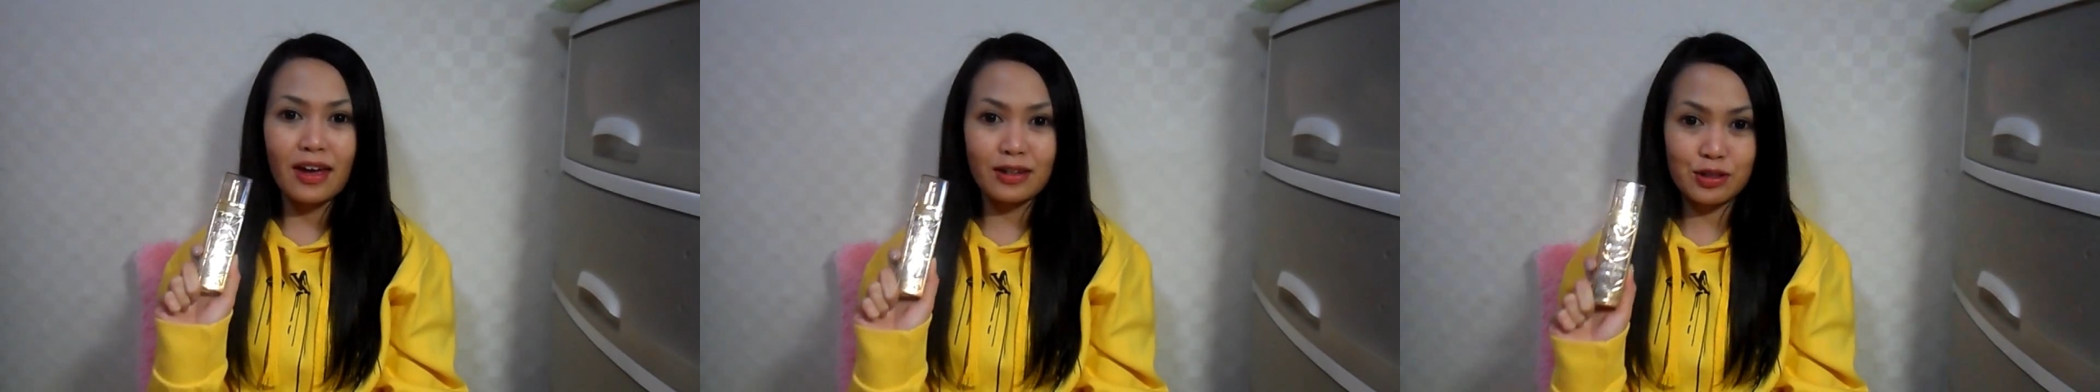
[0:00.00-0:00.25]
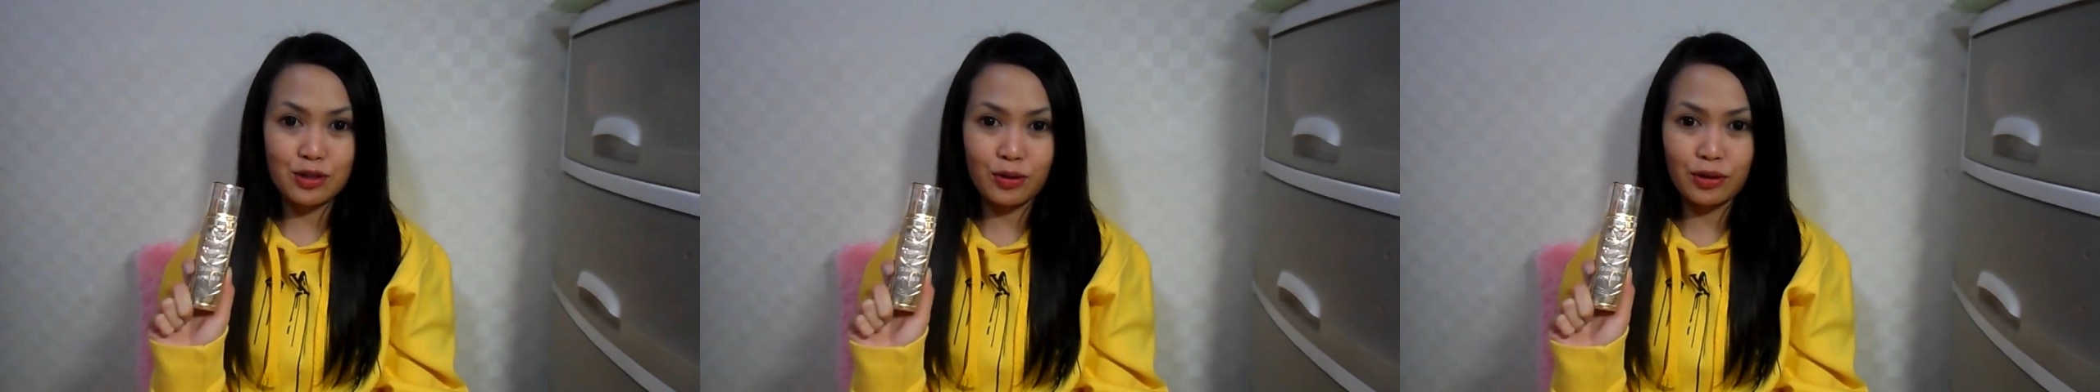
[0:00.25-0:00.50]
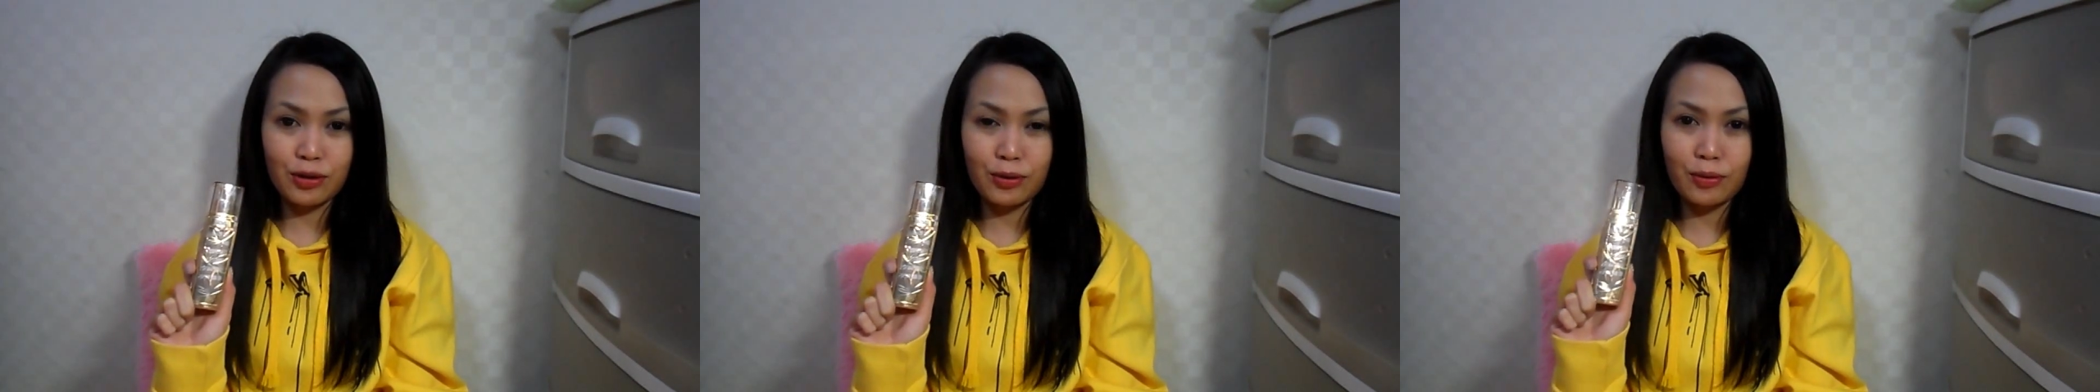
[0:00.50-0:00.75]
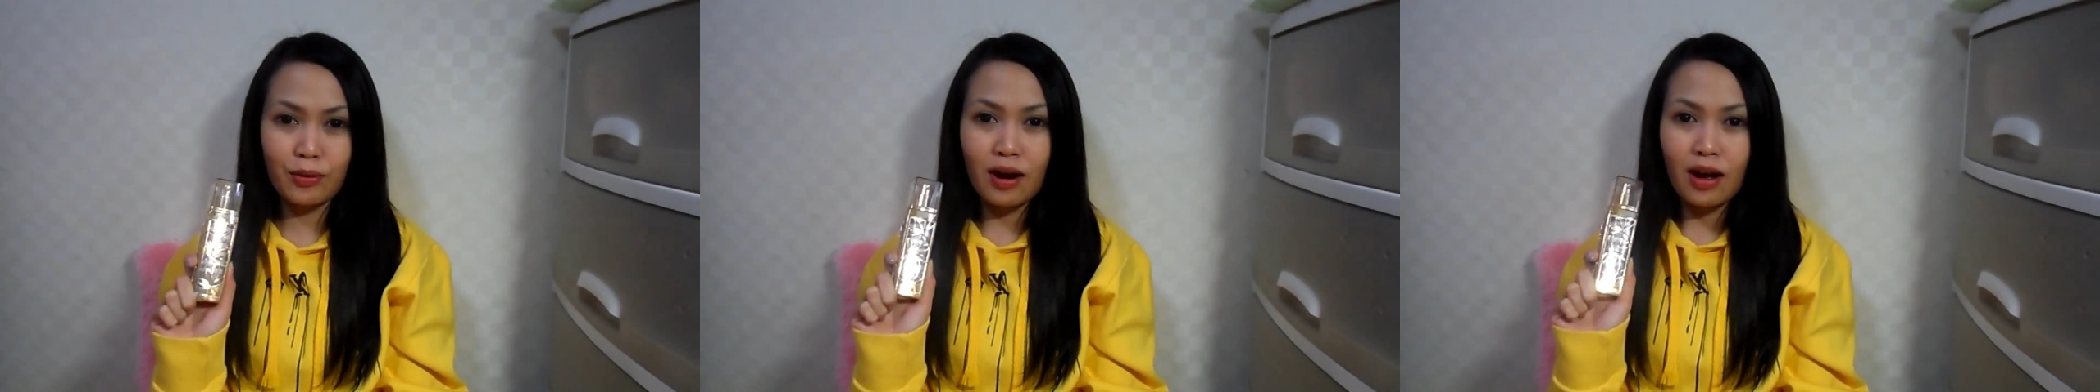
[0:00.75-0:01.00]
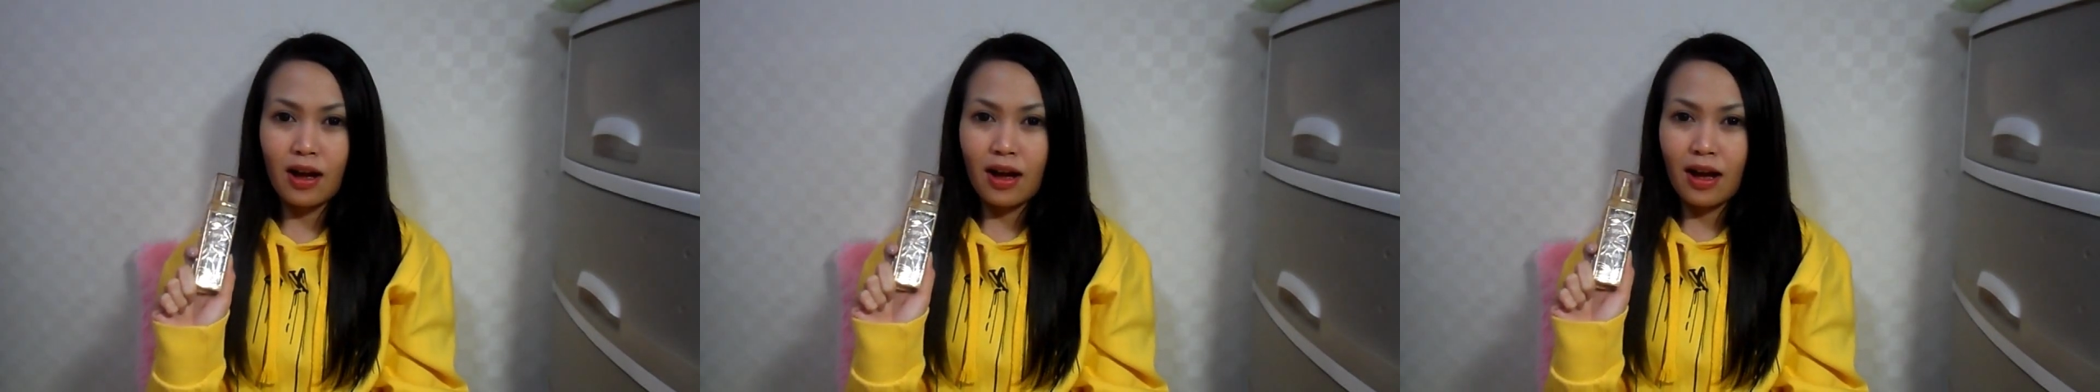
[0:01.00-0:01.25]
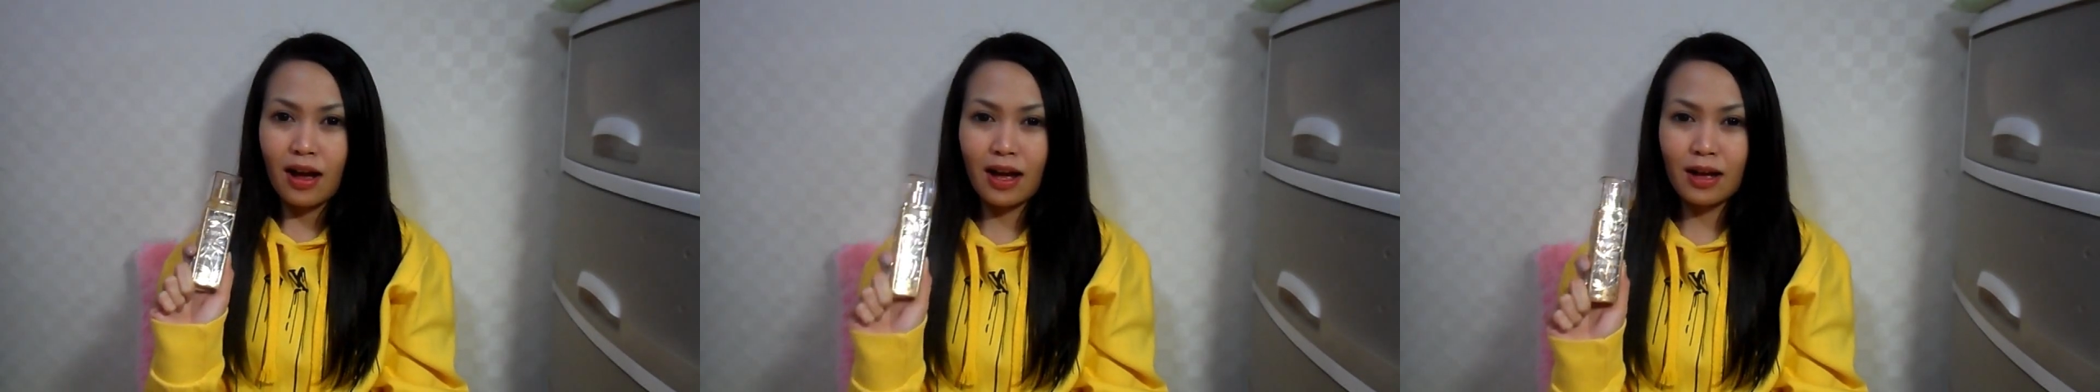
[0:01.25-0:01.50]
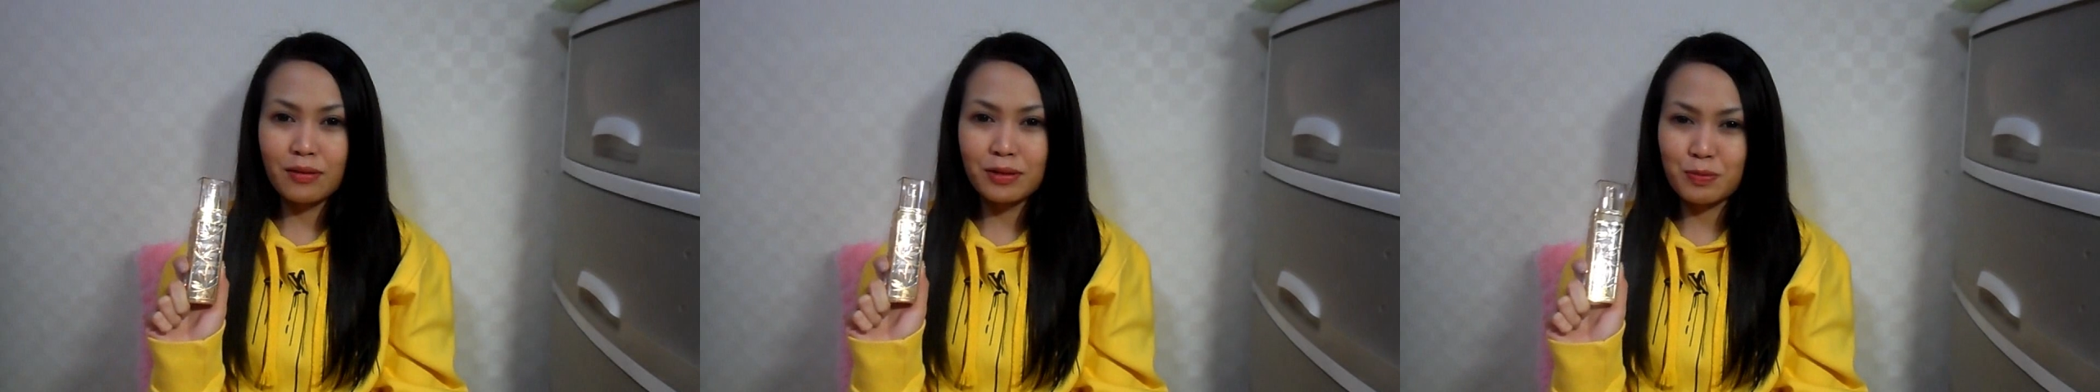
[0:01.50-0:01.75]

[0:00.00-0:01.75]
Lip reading: and show you how